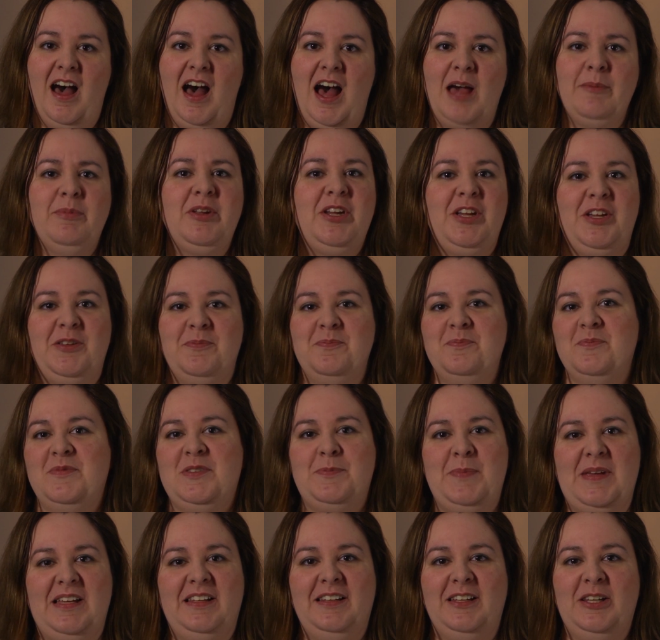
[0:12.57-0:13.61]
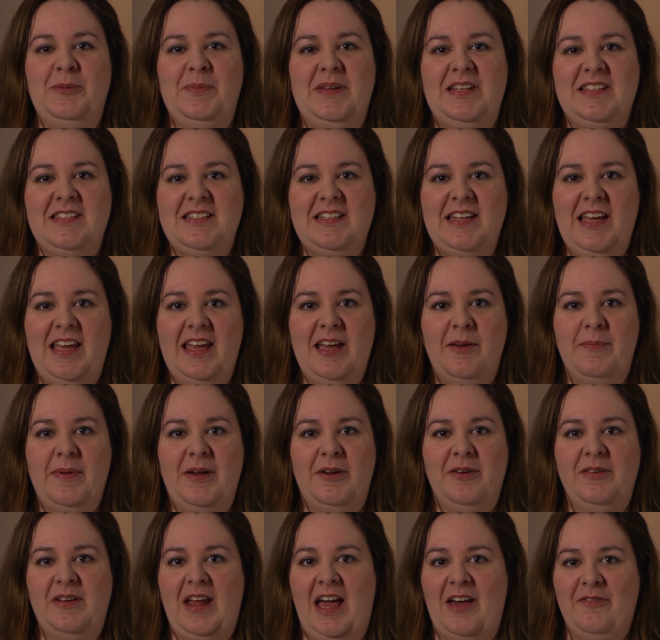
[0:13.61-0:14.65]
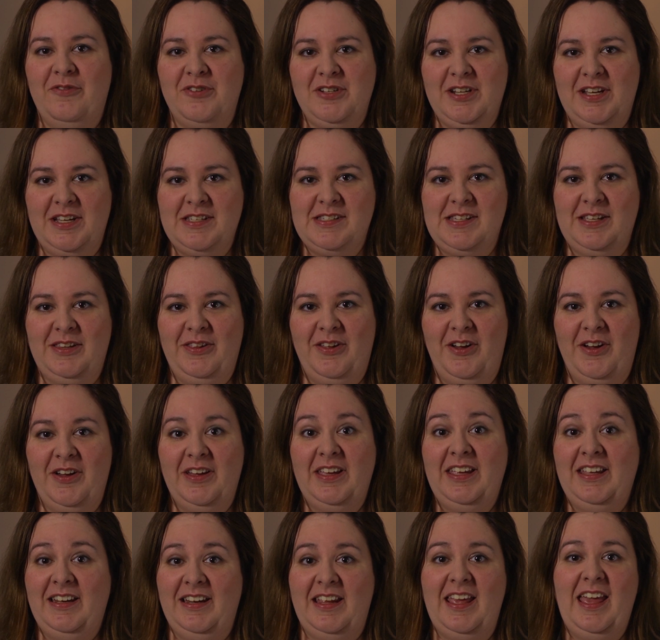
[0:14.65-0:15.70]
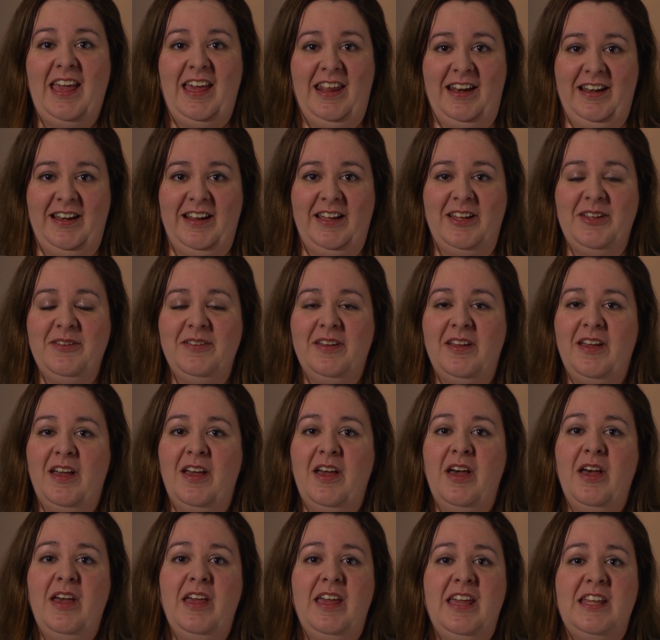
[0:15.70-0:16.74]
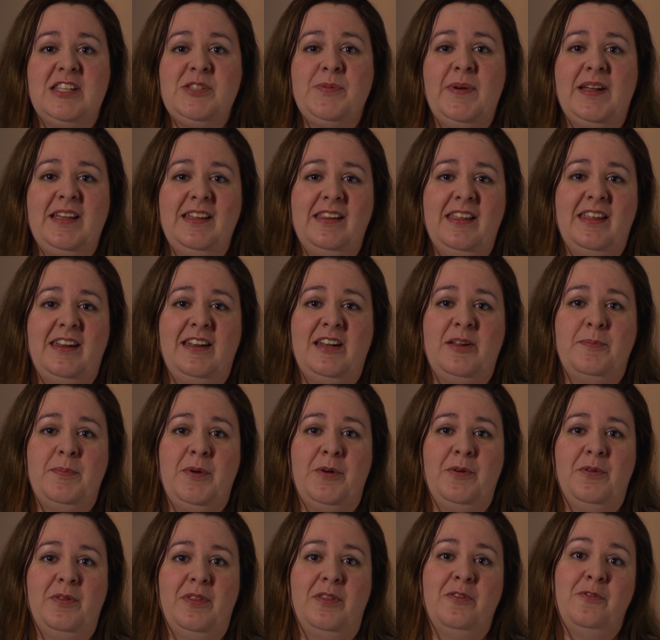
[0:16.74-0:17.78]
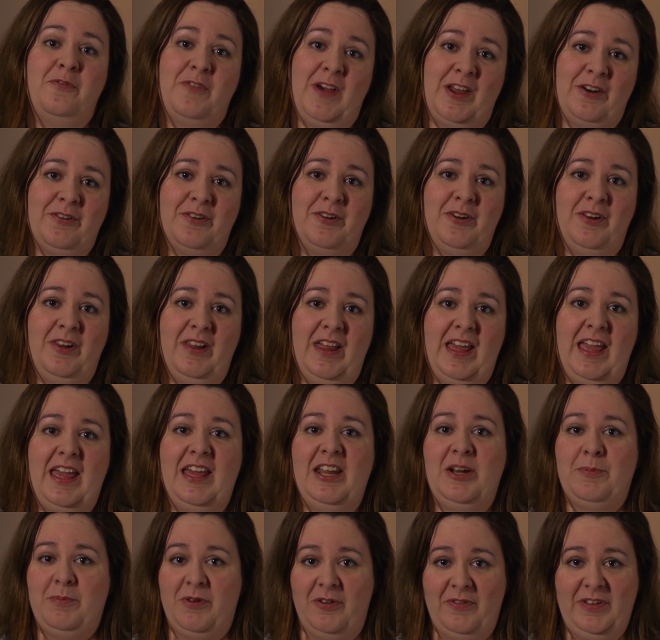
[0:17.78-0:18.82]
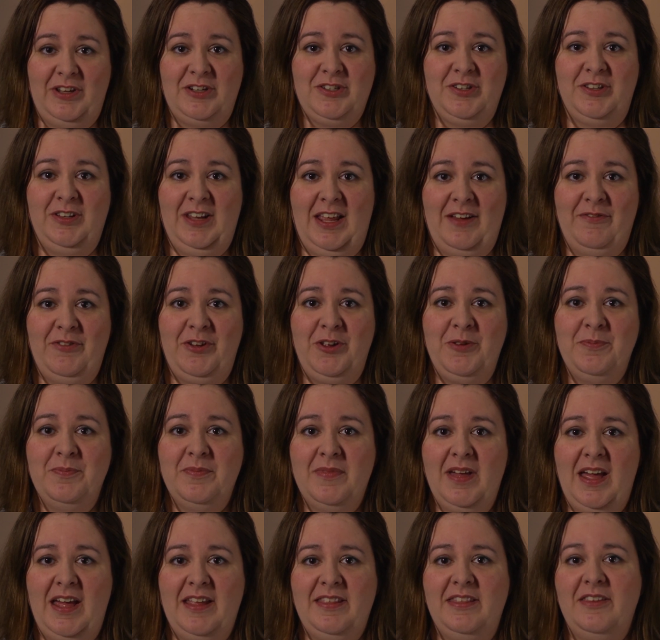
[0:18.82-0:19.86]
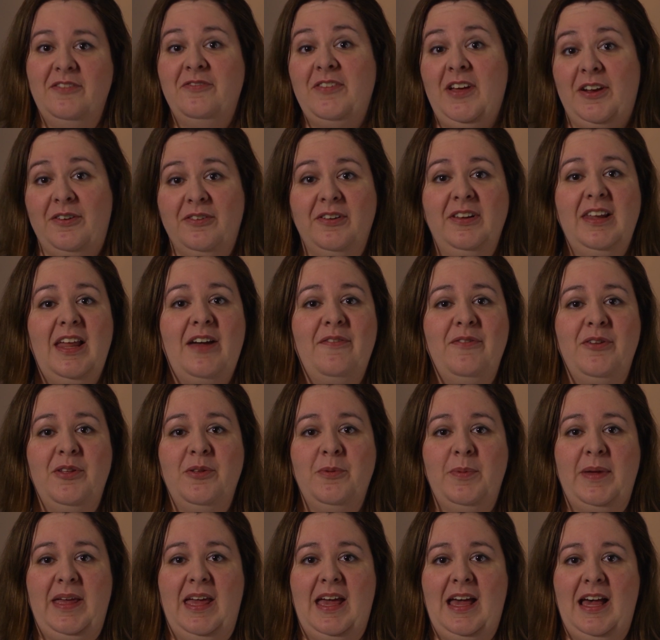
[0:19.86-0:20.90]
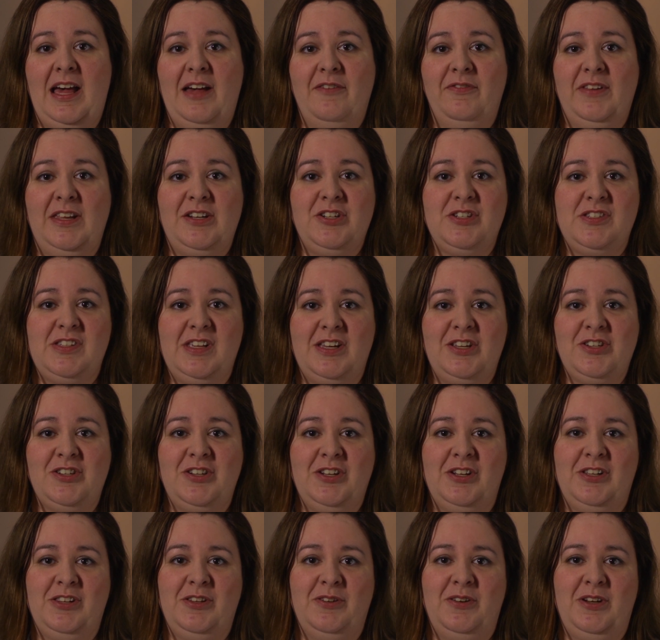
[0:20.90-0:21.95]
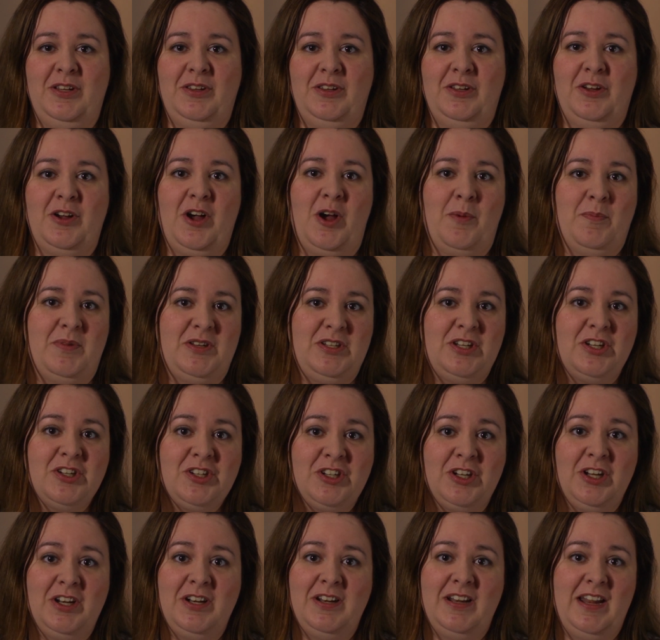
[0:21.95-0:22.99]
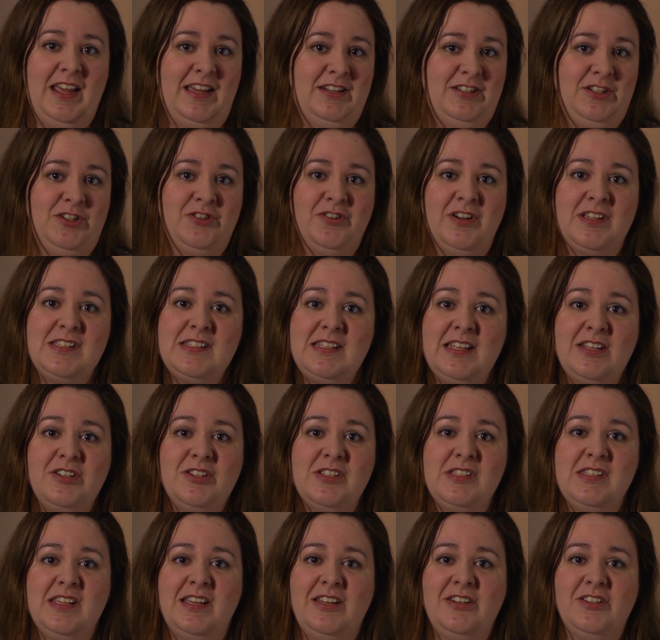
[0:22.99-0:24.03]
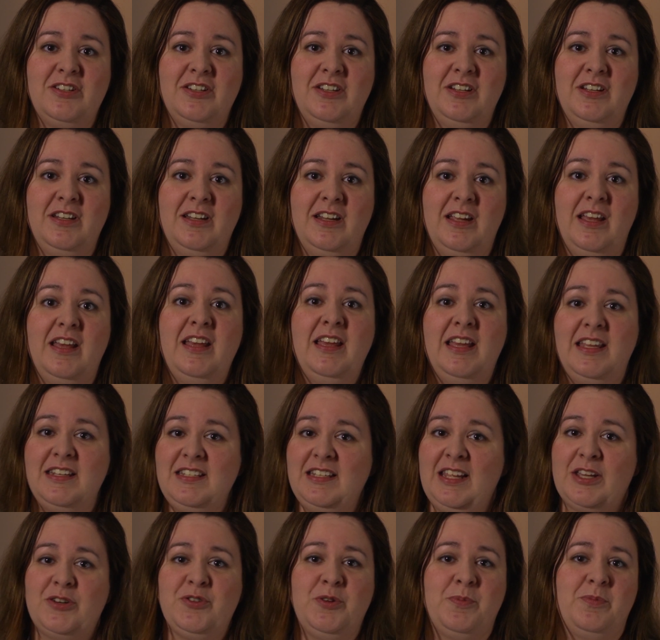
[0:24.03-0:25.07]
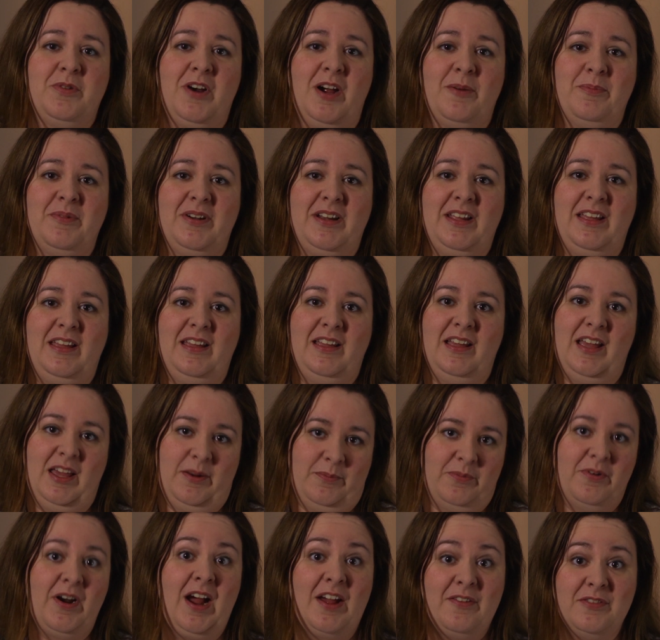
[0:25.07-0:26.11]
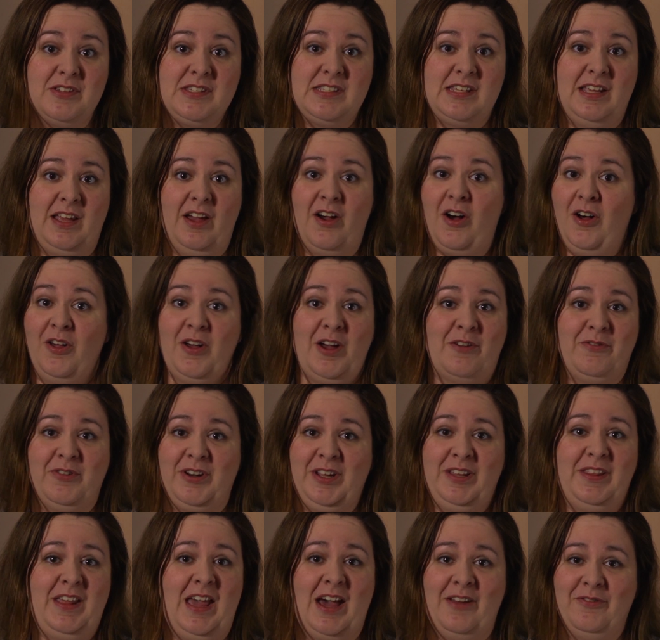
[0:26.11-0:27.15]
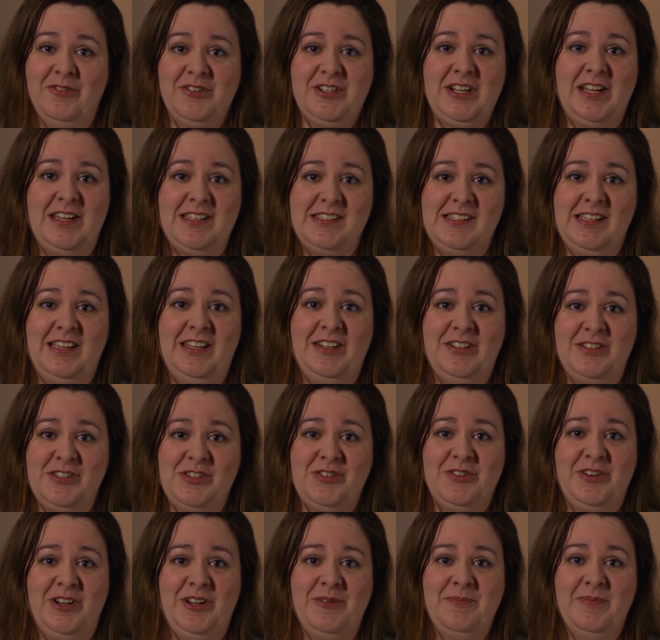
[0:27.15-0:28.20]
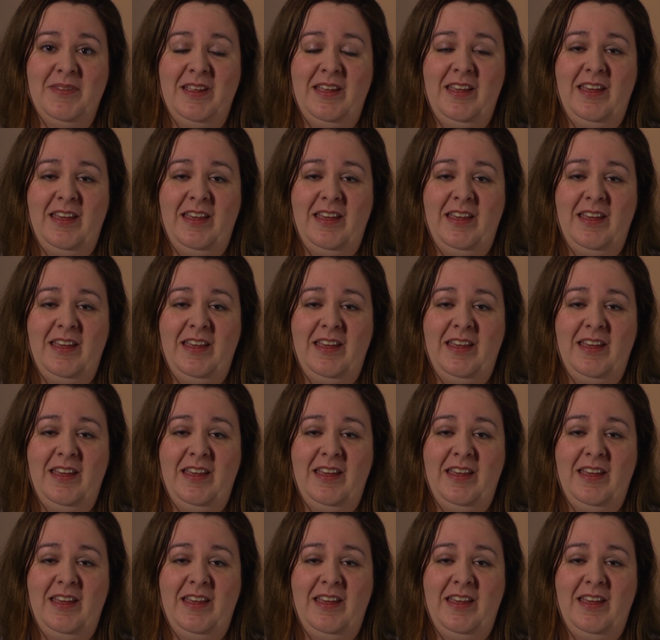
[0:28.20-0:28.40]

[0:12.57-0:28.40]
I'm going to speak a little bit today about advertising law in Canada. It's regulated at both the federal and provincial level. At the federal level, we have legislation including competition, antitrust legislation, intellectual property, and privacy, all governing the advertising industry.